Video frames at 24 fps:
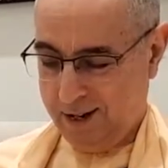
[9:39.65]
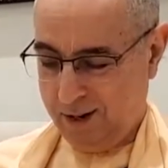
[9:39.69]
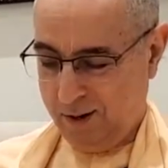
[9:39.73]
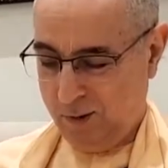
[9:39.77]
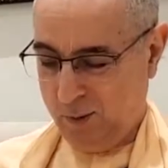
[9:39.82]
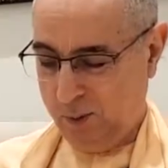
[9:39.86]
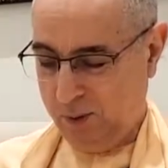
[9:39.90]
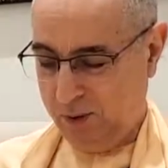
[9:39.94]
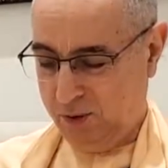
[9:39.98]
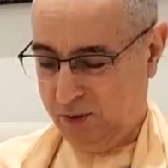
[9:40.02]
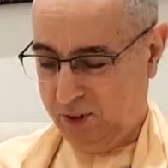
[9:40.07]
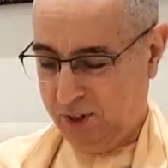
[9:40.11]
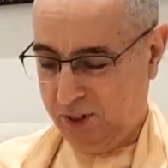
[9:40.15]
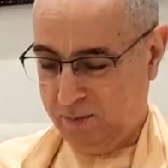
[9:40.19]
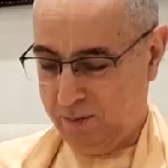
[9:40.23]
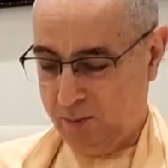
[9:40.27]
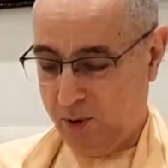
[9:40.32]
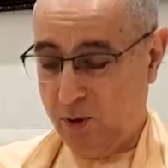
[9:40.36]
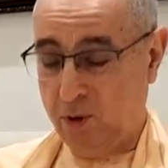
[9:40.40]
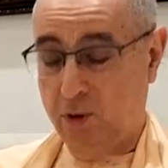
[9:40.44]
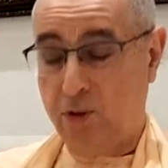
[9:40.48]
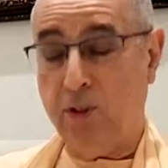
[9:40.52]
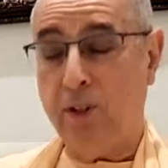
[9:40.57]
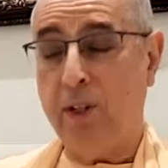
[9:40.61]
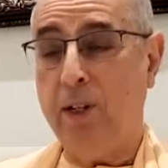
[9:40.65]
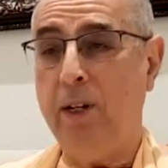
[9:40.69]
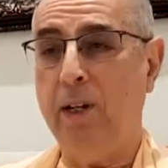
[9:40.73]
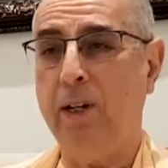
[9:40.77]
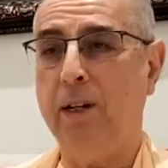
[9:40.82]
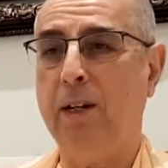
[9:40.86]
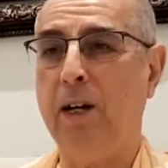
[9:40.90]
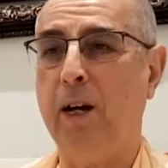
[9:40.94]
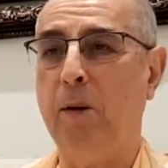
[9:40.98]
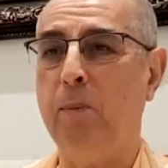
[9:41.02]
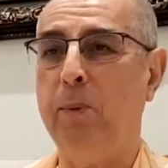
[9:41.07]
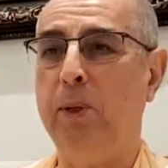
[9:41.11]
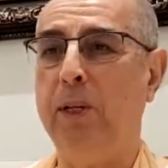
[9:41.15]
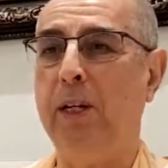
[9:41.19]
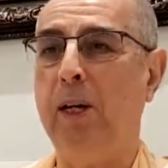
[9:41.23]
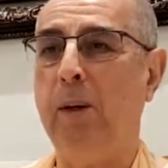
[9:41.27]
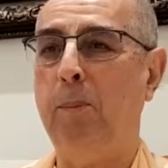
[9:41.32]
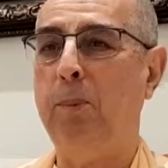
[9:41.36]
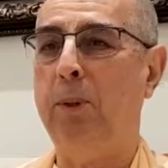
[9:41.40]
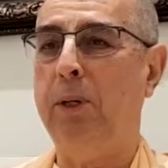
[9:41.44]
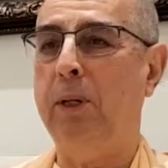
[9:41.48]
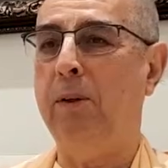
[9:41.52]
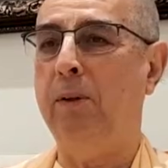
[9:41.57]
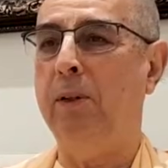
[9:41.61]
we see mercy coming up
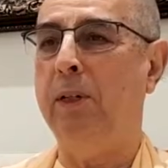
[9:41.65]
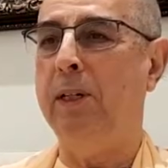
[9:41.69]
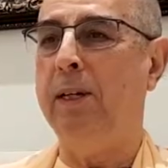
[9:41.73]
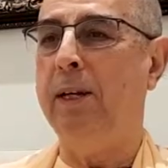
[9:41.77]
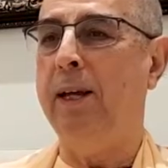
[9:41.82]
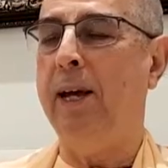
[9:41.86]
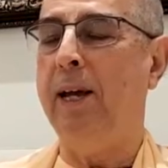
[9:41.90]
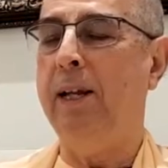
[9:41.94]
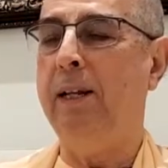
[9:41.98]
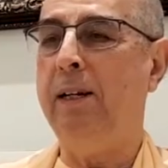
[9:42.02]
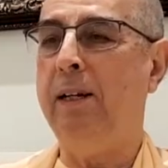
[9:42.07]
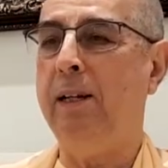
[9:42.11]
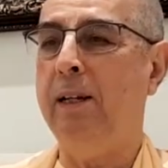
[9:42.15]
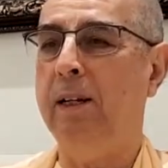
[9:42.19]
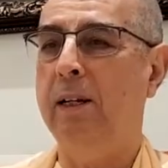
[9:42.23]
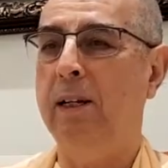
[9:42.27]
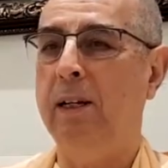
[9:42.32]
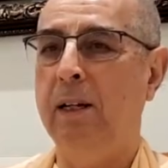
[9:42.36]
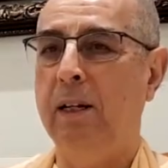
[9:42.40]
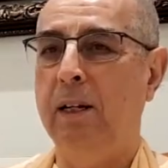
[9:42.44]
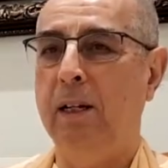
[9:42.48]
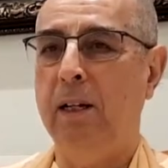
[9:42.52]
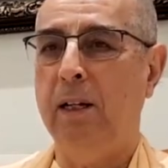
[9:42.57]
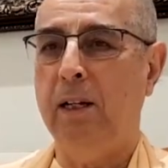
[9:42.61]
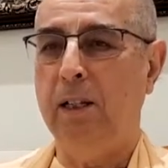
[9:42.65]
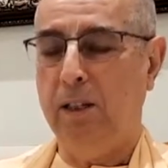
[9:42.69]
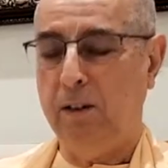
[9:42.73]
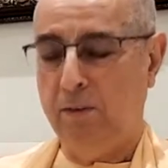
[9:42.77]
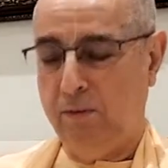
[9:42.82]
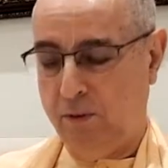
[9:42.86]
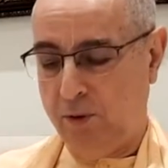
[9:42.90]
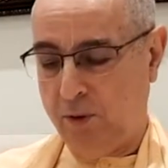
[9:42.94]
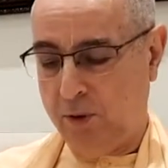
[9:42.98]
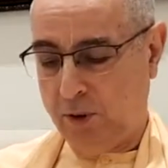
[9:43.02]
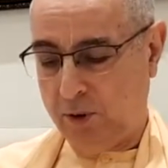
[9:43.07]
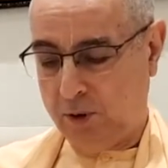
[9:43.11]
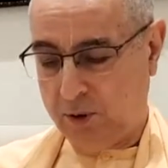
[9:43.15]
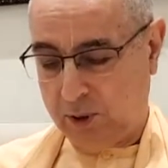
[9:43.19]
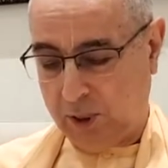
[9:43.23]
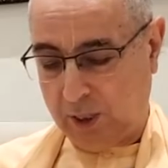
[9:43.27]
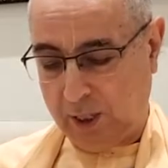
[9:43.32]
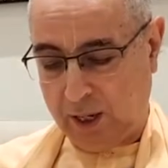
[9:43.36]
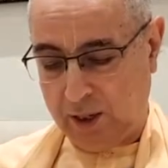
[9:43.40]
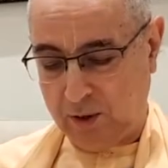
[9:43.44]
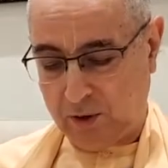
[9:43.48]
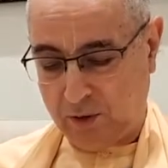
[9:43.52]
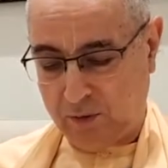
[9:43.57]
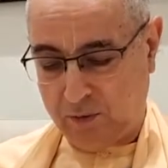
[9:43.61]
here again in the
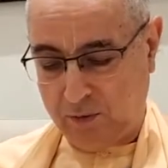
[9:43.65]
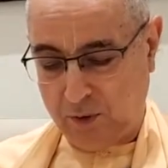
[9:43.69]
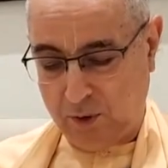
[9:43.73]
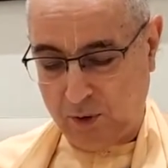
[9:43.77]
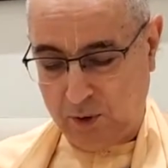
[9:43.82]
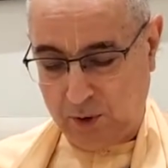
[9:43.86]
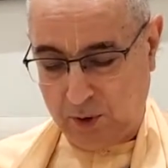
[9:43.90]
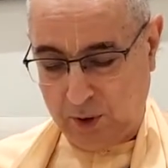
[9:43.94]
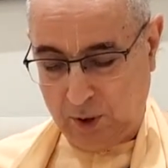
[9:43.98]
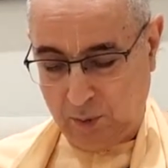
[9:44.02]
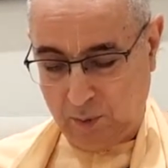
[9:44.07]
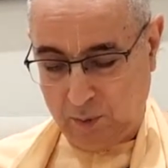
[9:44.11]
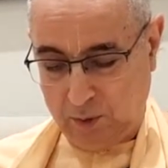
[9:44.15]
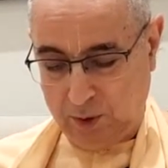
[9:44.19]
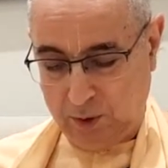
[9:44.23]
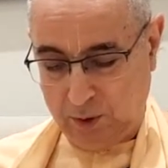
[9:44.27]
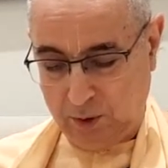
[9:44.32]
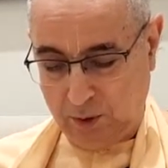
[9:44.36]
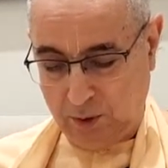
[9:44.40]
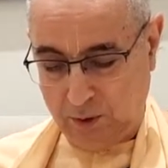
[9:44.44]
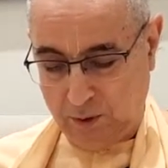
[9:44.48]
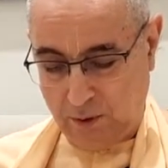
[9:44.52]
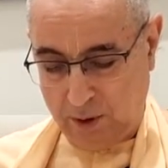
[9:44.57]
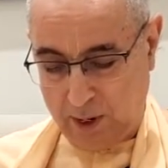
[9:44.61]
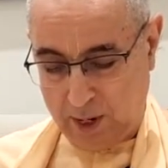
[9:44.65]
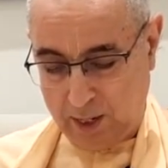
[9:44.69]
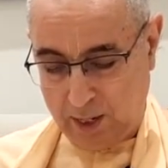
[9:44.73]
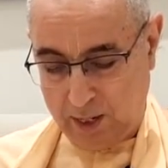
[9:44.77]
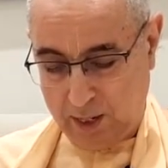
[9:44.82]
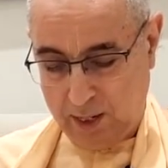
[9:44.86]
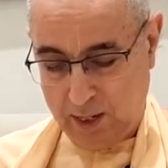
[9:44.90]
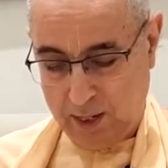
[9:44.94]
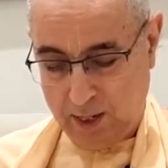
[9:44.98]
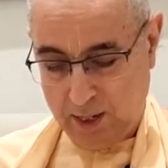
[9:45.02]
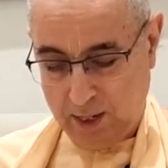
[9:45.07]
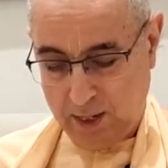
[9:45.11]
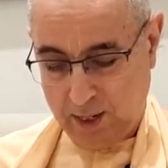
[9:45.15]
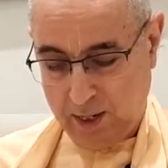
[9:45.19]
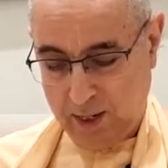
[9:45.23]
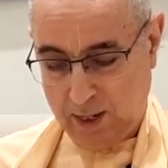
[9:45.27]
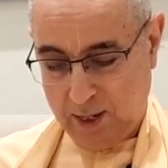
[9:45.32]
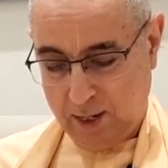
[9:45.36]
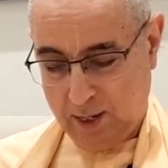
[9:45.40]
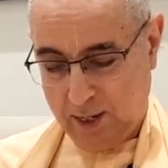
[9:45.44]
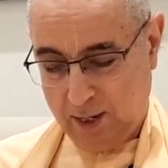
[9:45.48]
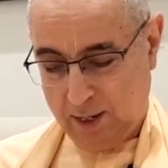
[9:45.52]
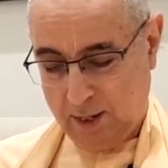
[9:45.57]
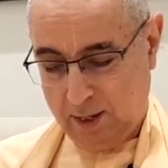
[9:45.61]
last verse that we just read,
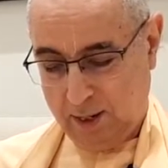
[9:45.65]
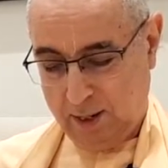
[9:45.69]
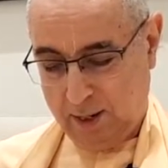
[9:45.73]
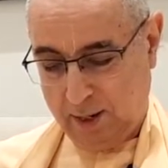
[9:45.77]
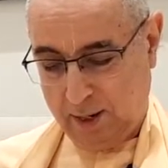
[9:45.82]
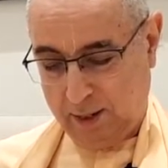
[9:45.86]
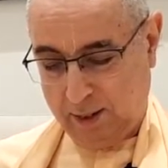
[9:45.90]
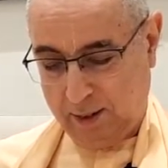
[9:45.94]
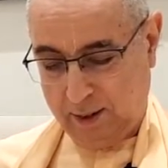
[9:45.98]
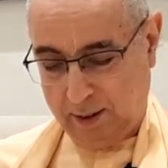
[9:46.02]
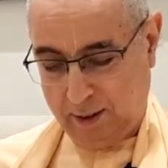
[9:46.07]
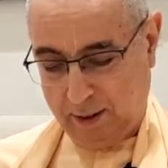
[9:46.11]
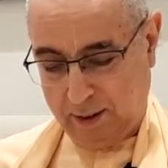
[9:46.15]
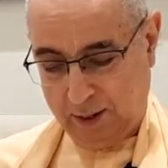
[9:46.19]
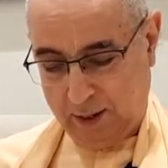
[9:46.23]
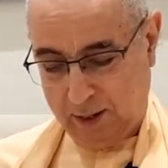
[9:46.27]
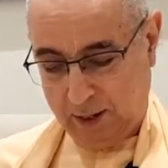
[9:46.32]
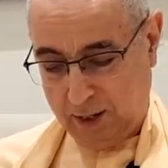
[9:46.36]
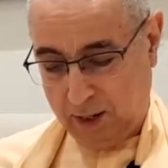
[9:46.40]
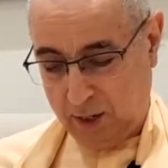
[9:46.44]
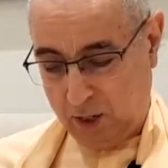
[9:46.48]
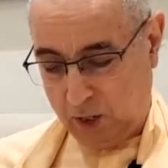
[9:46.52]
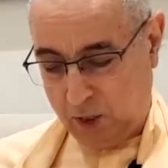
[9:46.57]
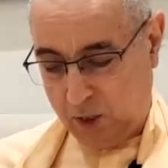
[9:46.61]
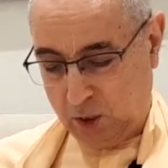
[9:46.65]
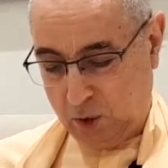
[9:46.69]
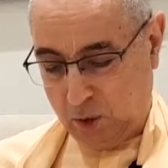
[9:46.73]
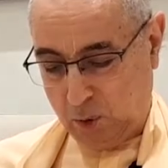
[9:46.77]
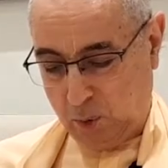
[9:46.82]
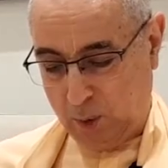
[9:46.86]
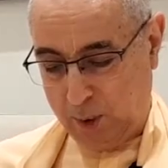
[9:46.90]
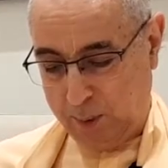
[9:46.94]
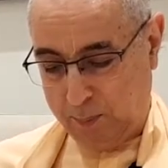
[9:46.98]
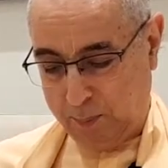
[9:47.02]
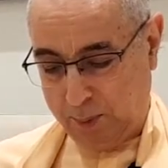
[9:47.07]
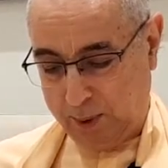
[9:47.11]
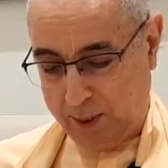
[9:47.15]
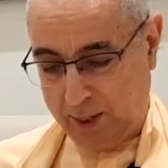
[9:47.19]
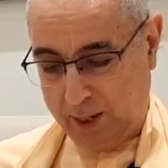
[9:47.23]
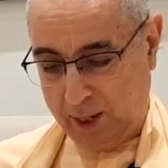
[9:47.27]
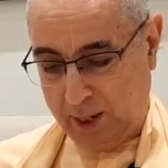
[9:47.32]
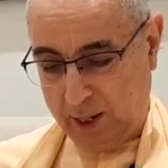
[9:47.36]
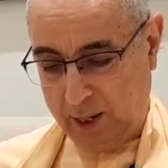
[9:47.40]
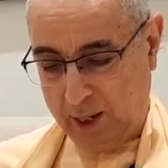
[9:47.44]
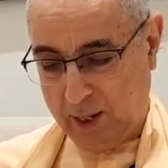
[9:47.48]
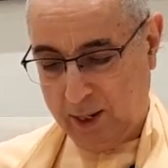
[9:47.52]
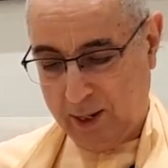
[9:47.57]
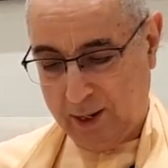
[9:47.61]
that
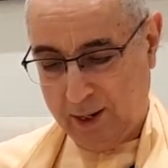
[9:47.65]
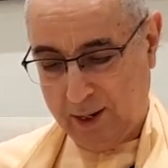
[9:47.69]
kripaya,